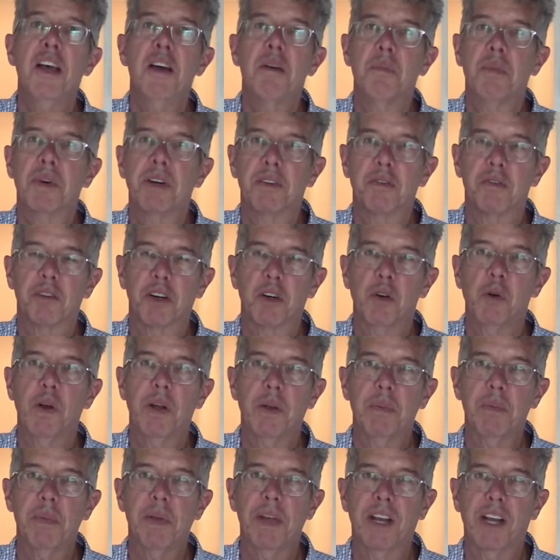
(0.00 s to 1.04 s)
but for
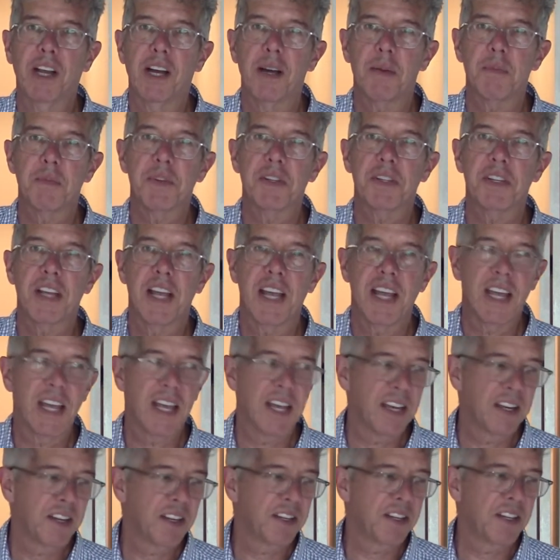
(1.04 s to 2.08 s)
quick pickups
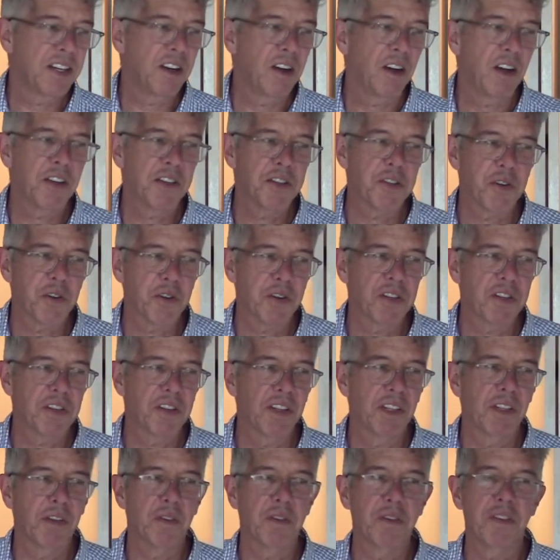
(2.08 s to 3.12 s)
and all sorts of
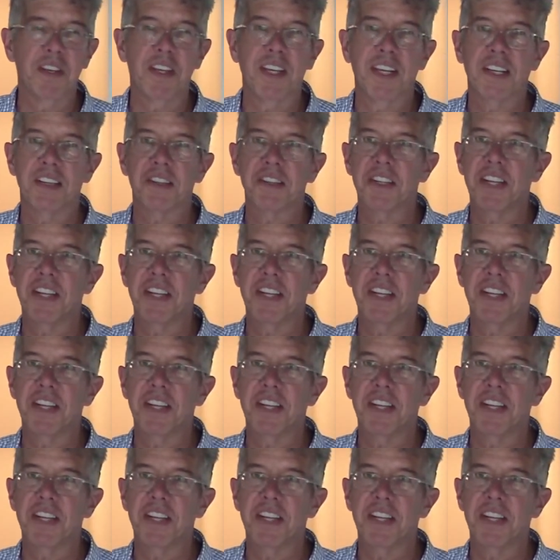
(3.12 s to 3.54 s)
little things,